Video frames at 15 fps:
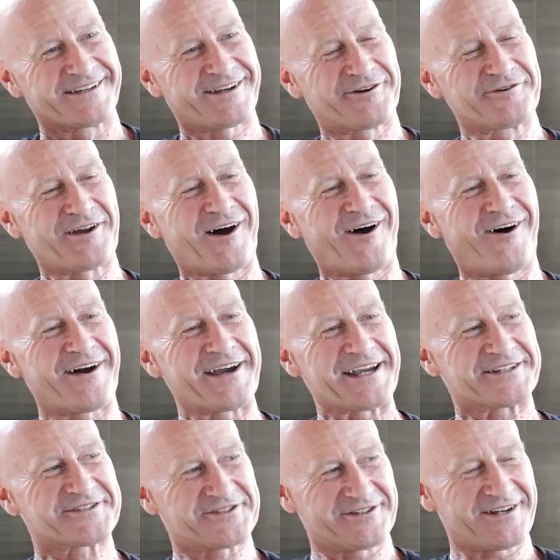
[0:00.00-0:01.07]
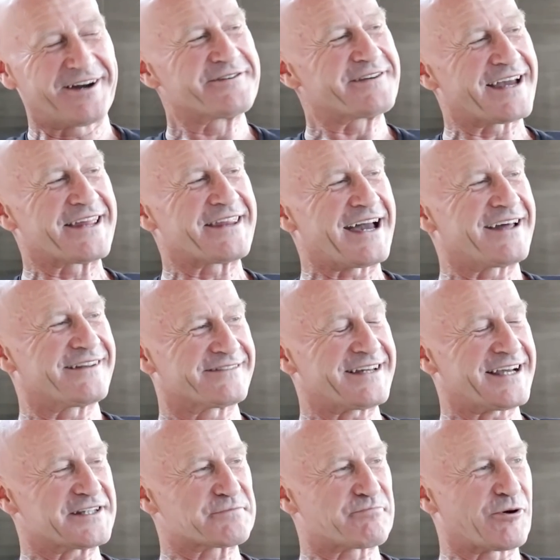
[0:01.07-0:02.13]
go the highest. You know, yeah, that
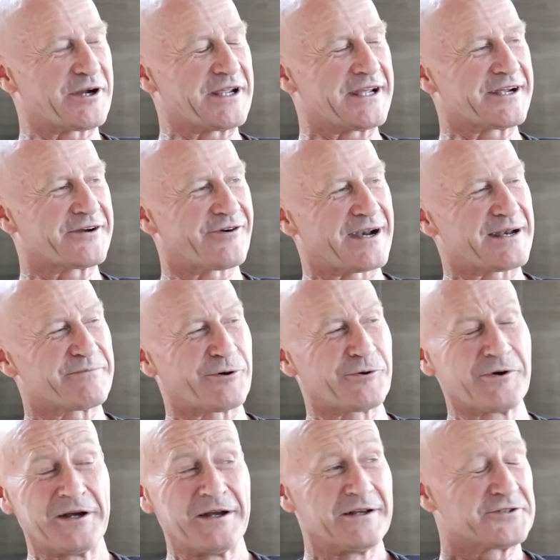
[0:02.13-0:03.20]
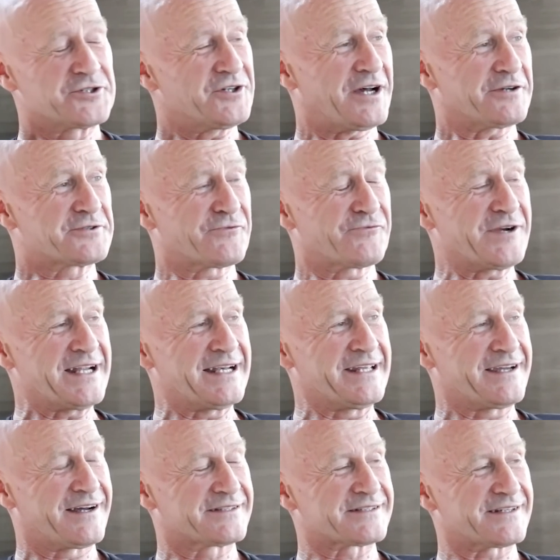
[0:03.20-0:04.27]
that's pretty incredible. Do you know? Do you
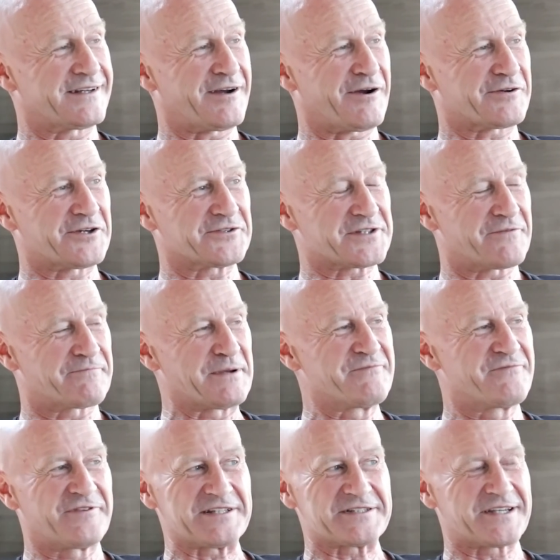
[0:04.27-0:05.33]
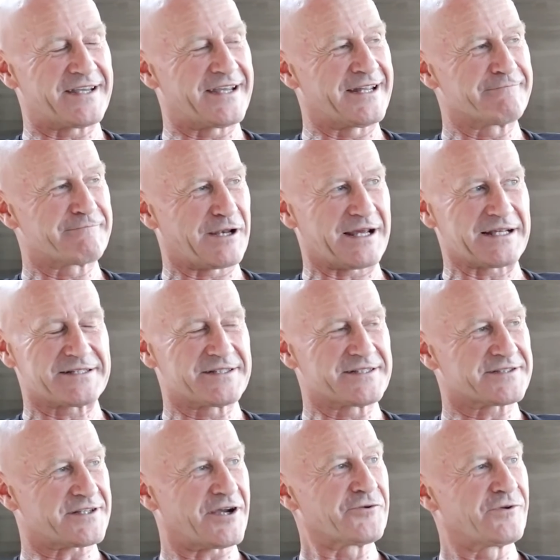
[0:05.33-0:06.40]
really? Because uh, I've been visiting
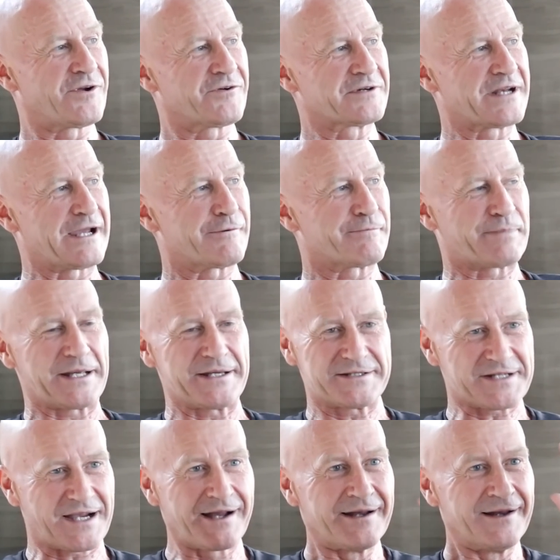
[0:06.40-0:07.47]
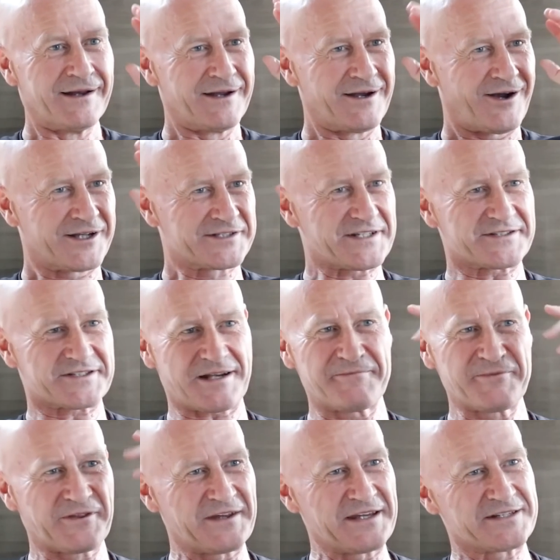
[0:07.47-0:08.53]
places so long now, Peter. I just,
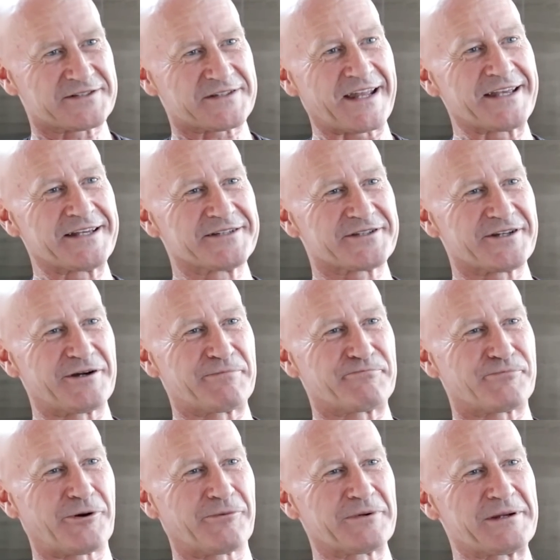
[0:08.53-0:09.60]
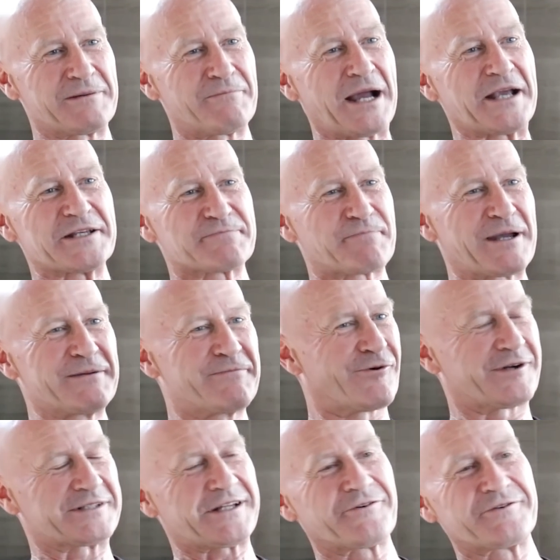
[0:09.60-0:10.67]
some of these things that have probably amazed
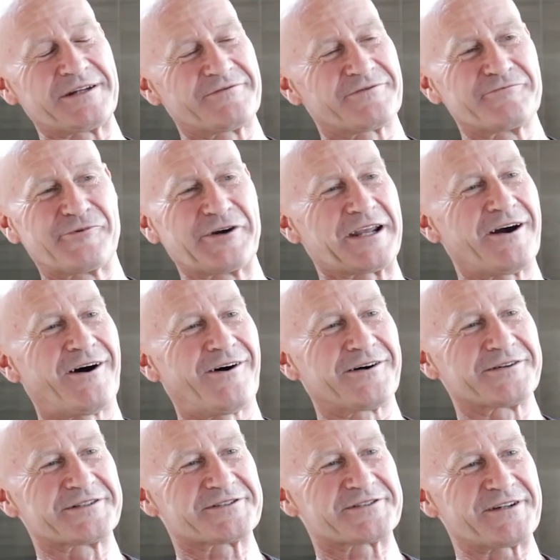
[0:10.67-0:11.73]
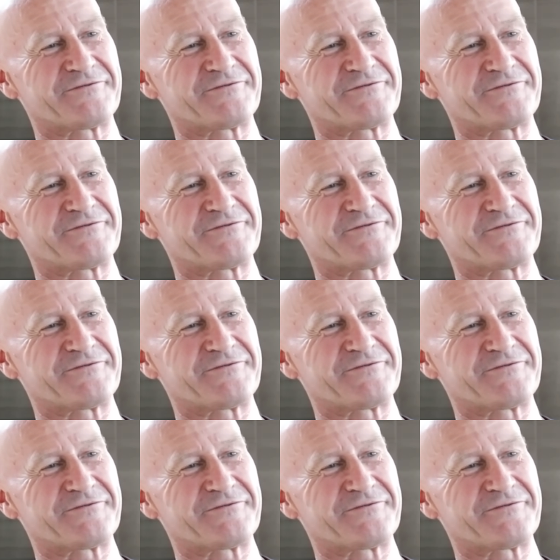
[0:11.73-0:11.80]
people, I don't even regard as